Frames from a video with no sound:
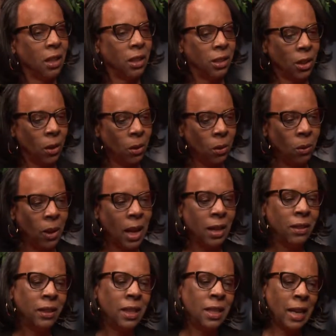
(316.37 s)
So
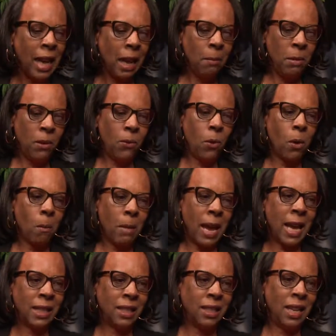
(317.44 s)
the night before
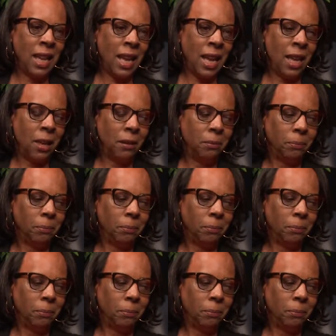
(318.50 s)
Match Day,